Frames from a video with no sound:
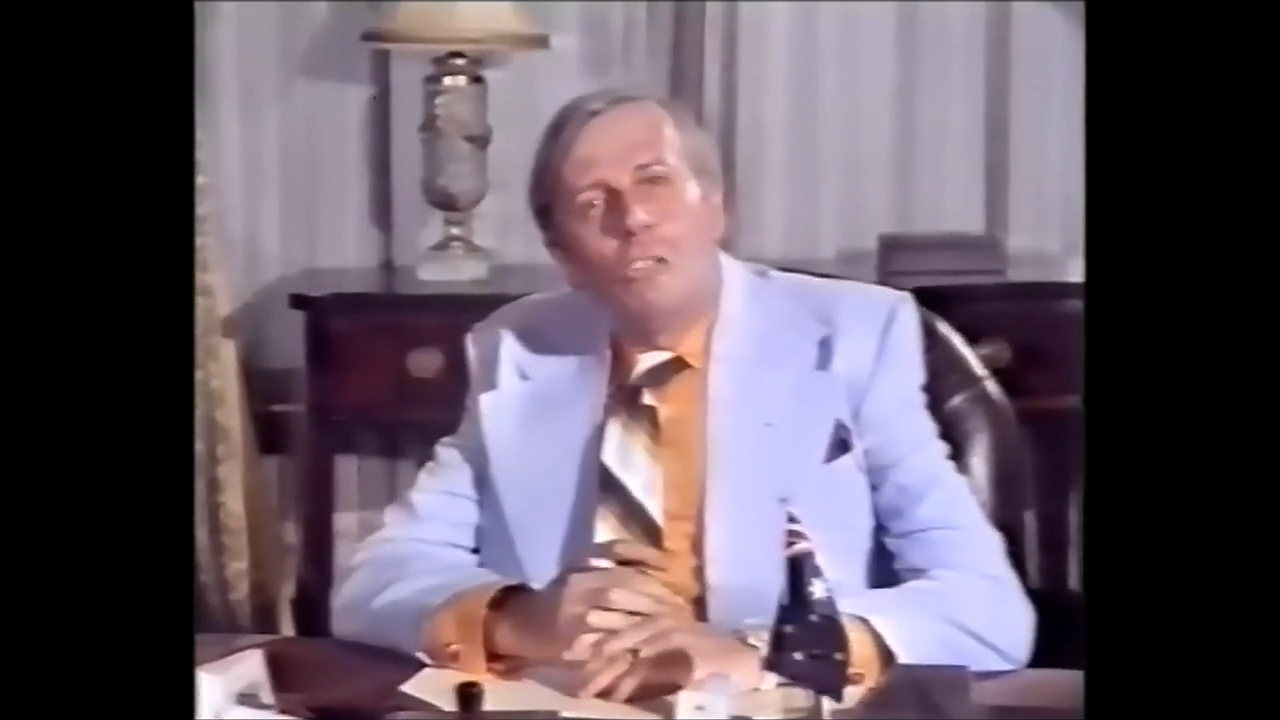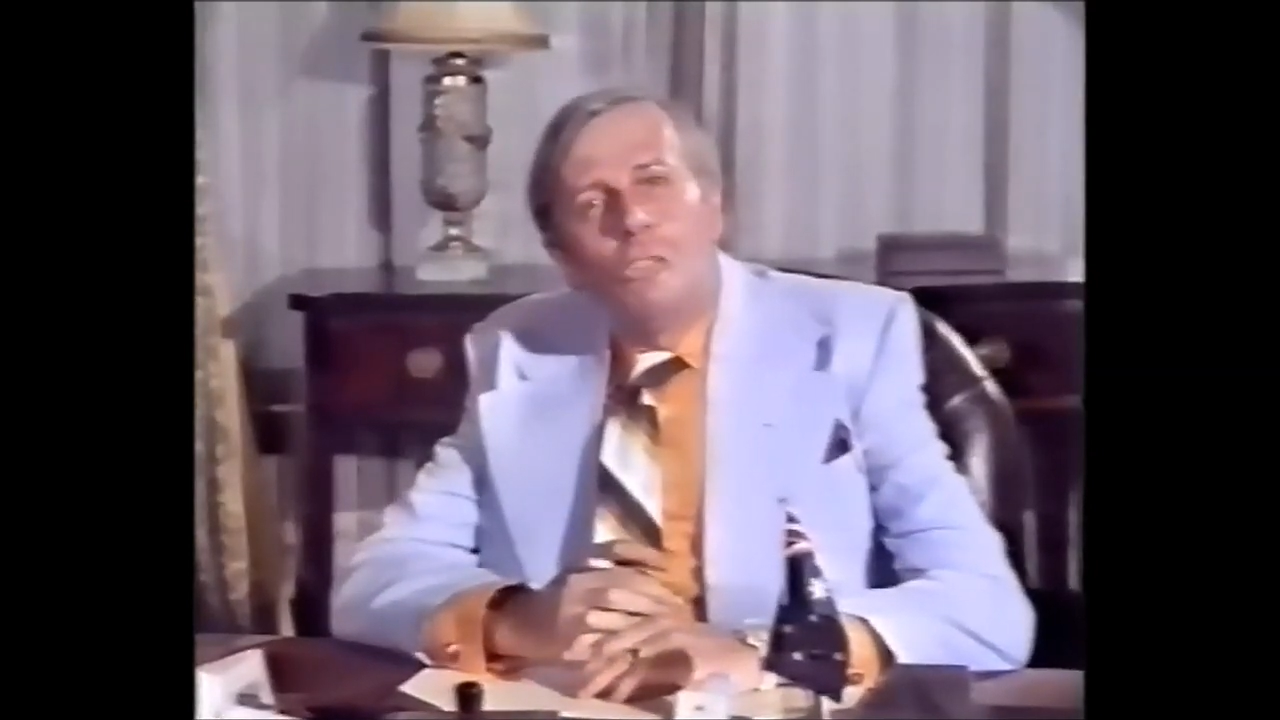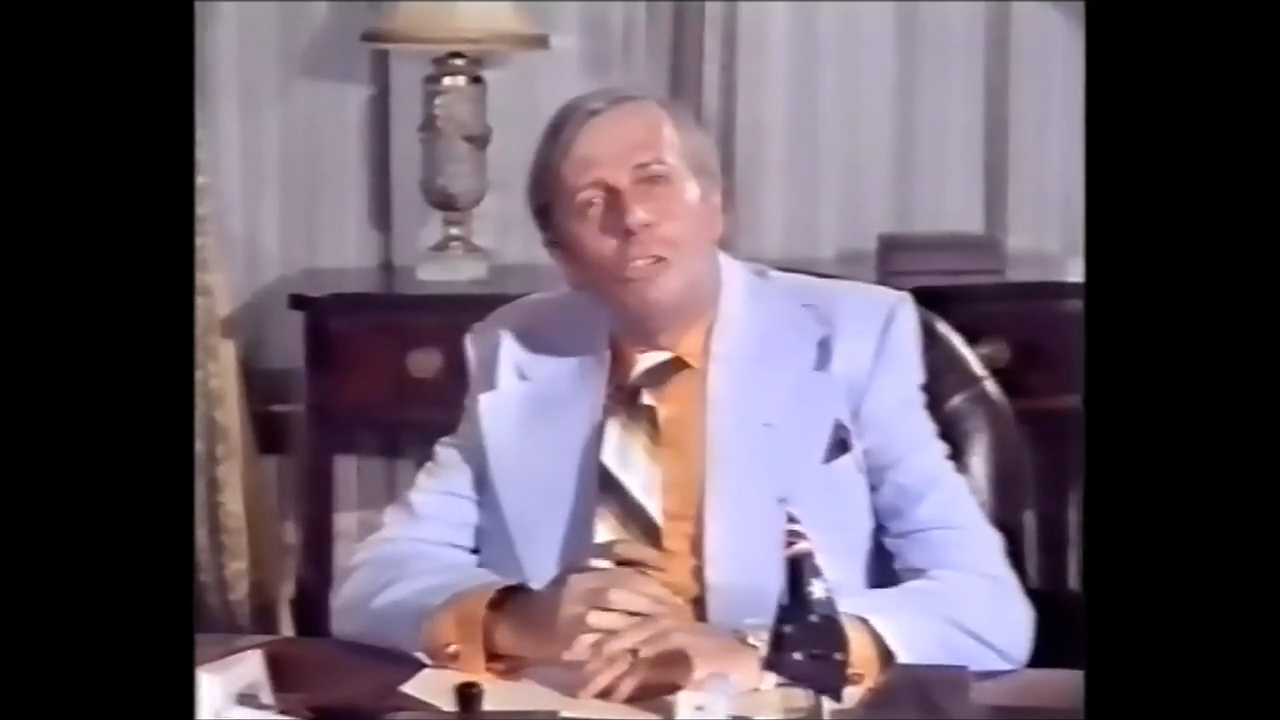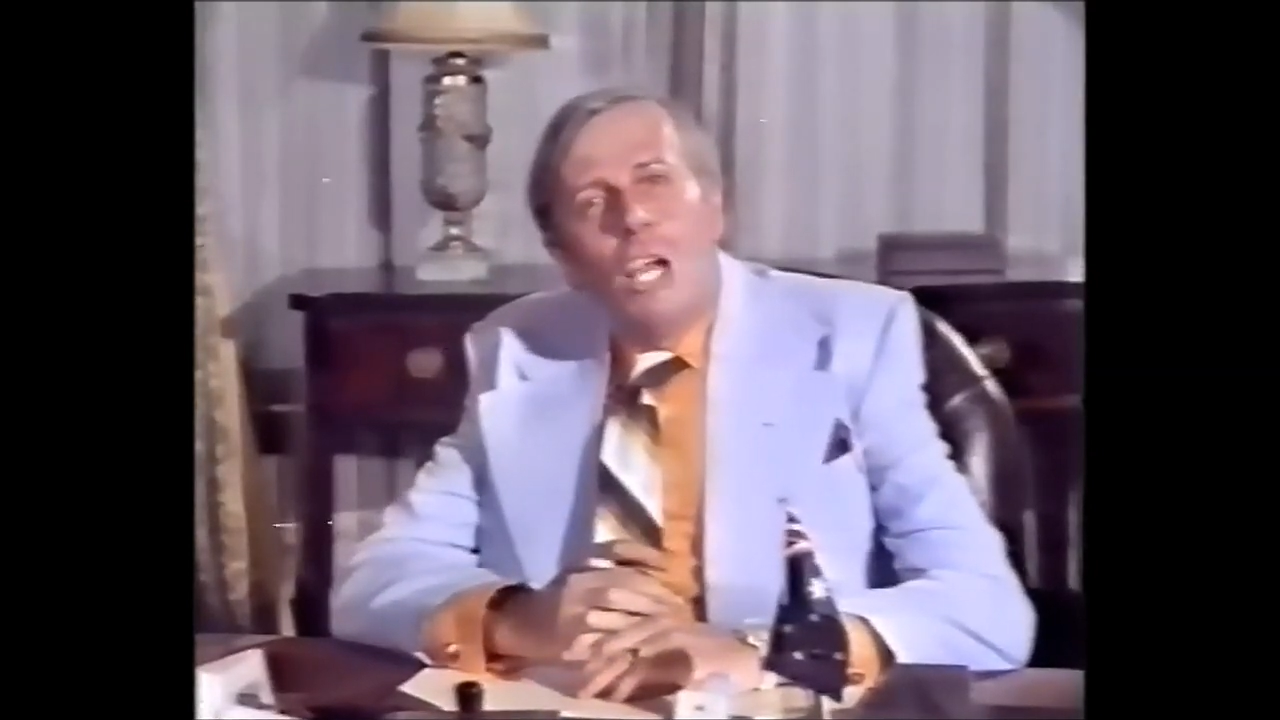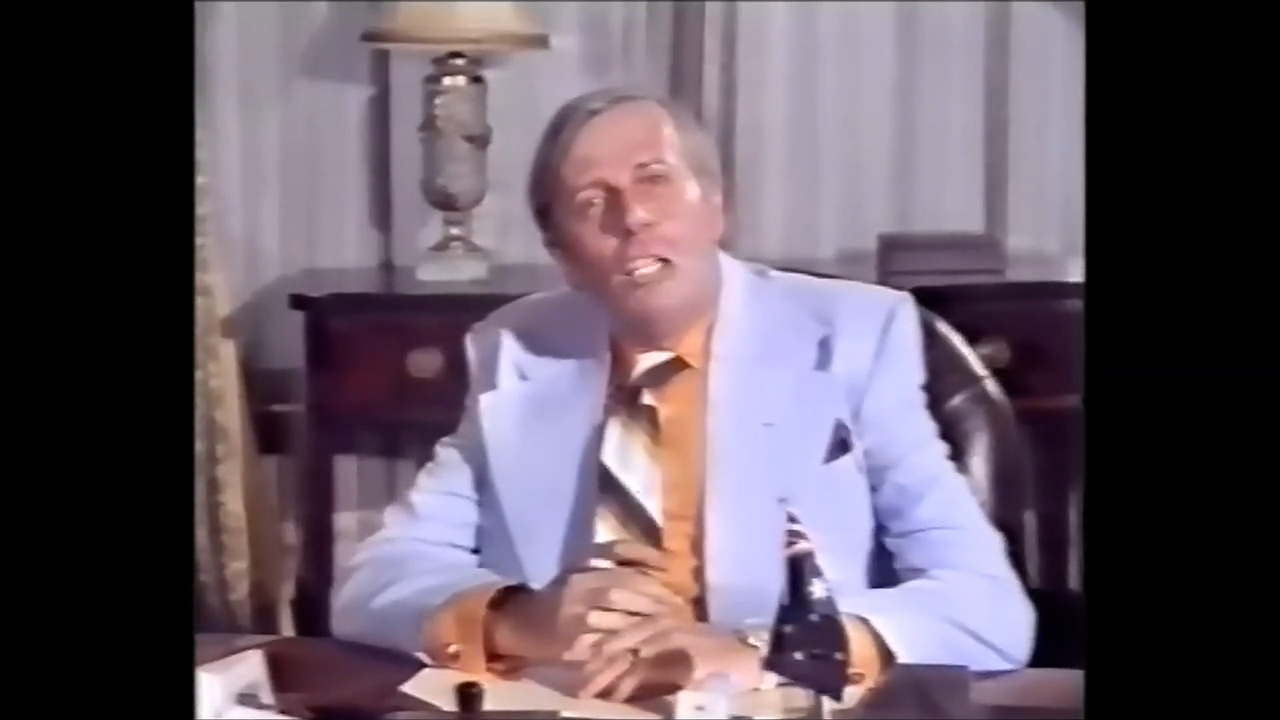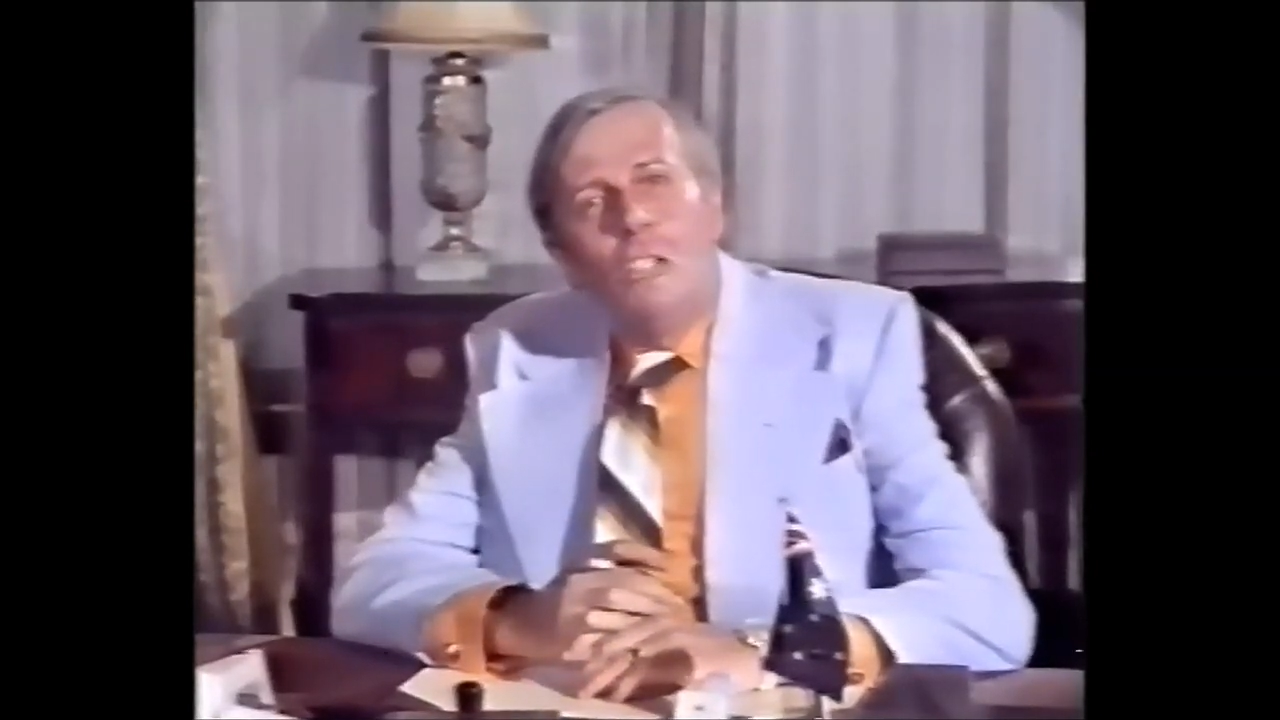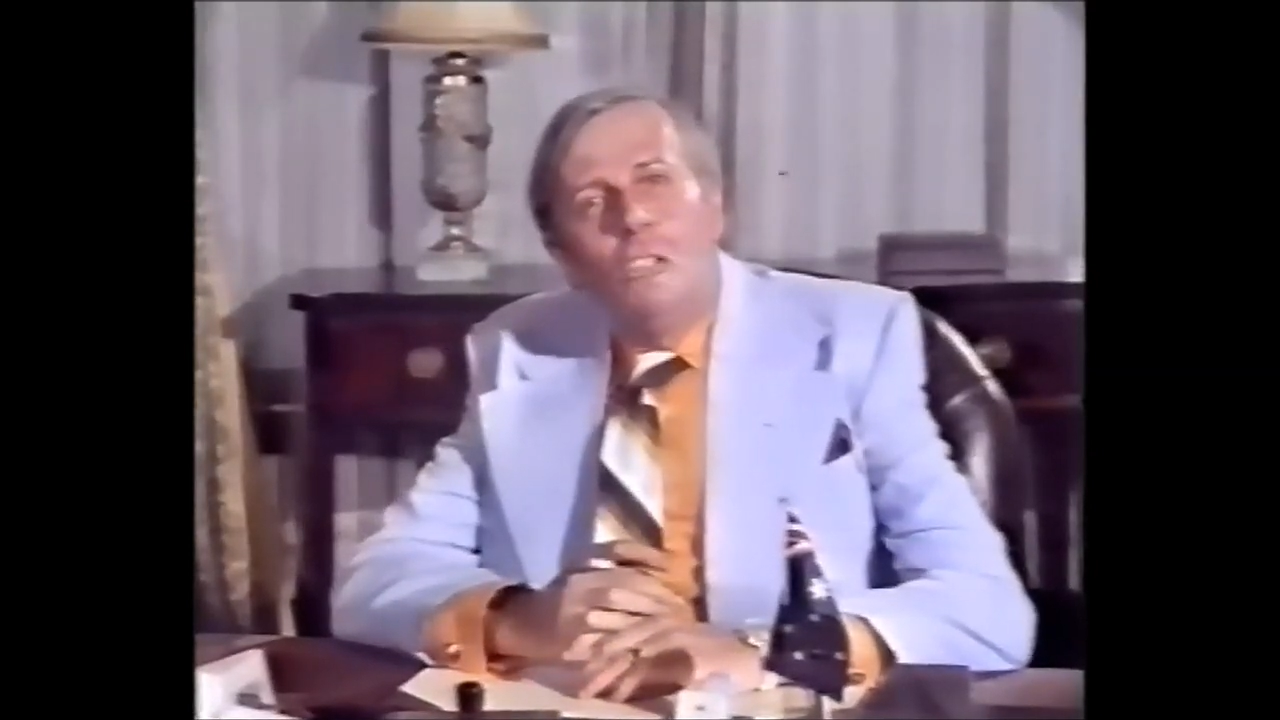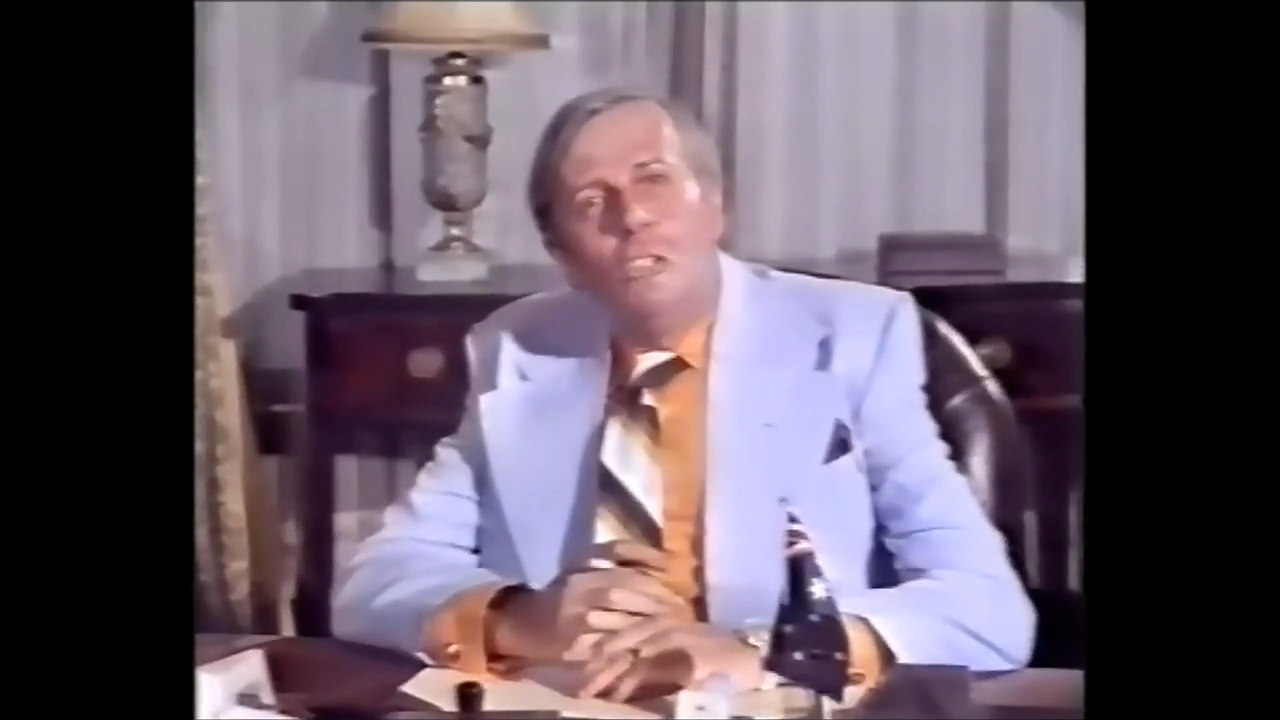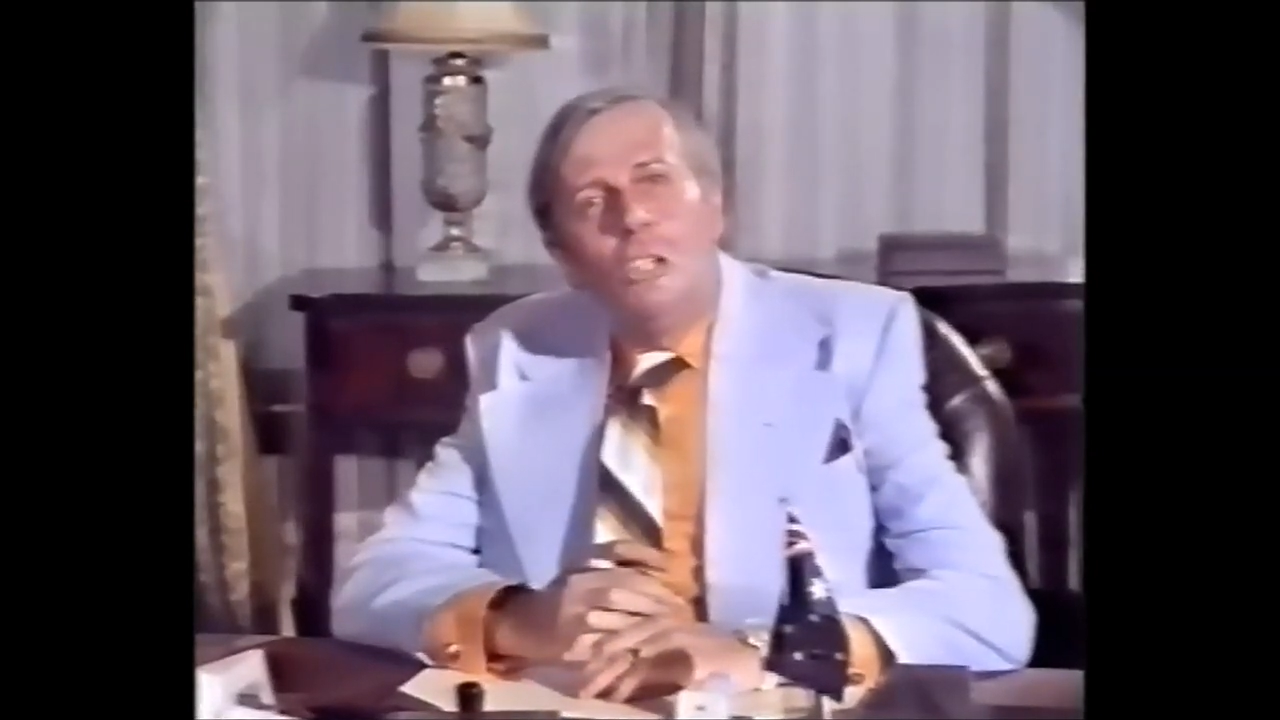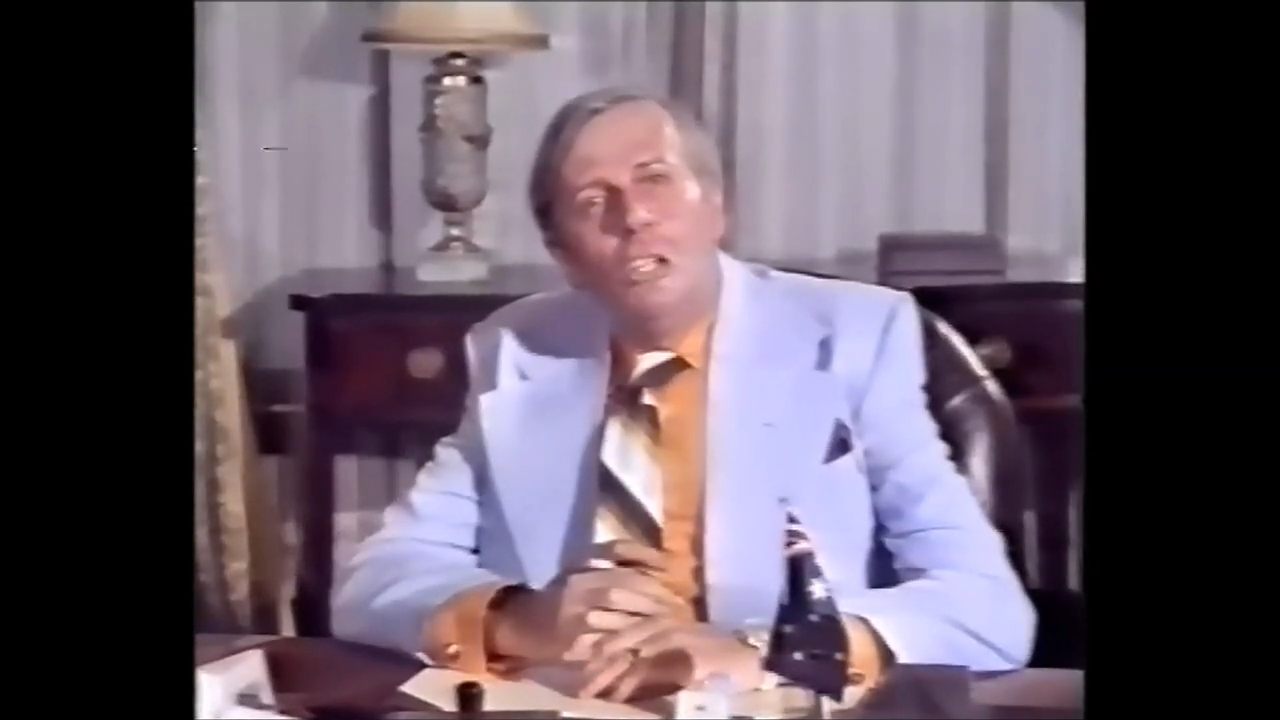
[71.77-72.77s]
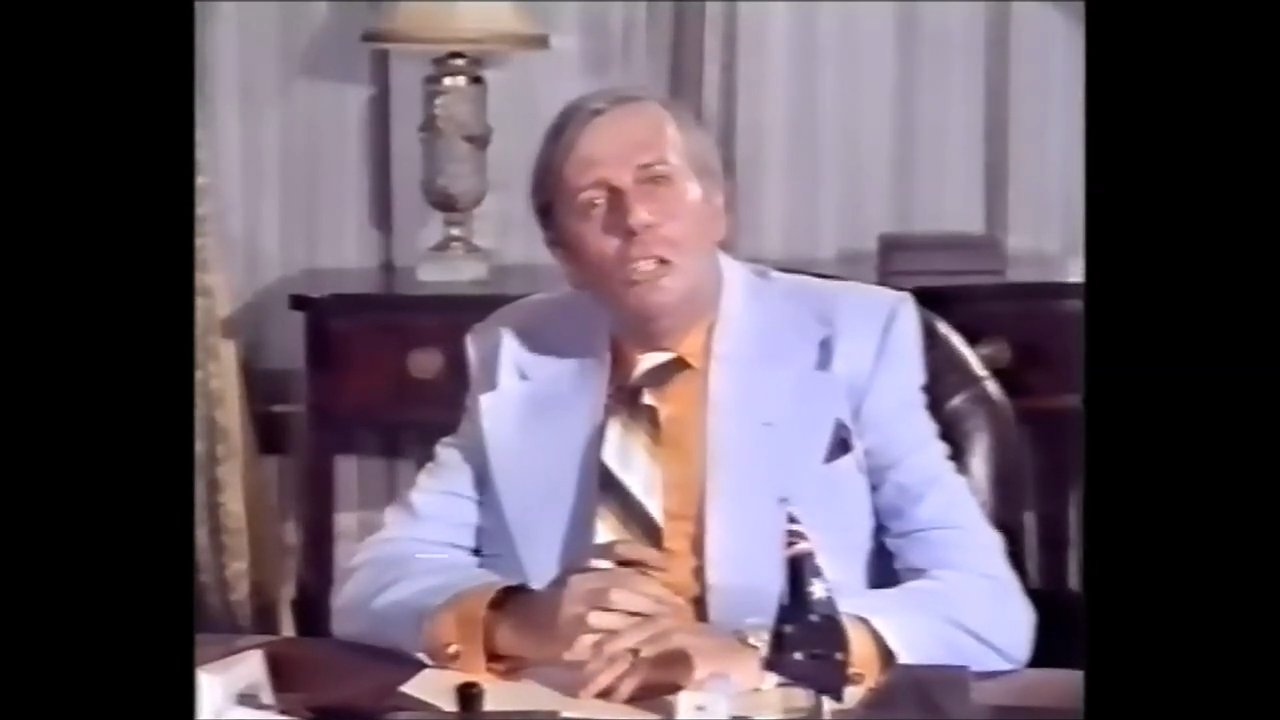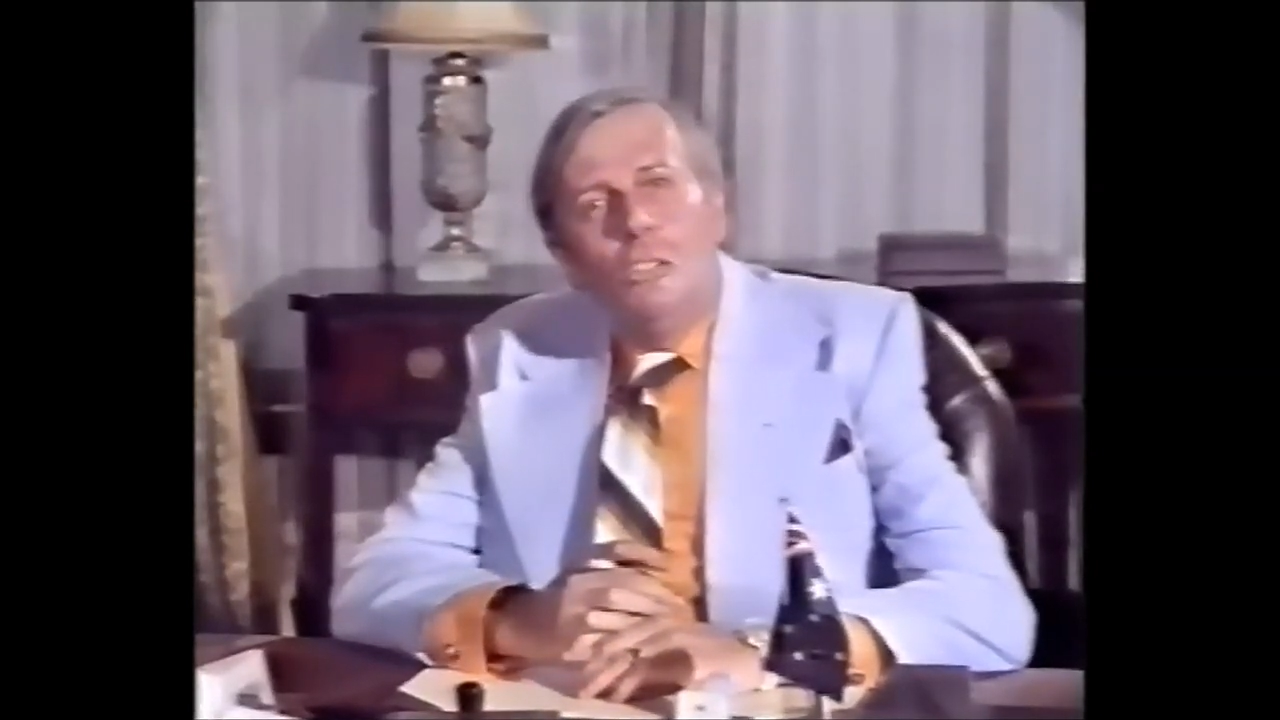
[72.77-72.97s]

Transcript: Australians.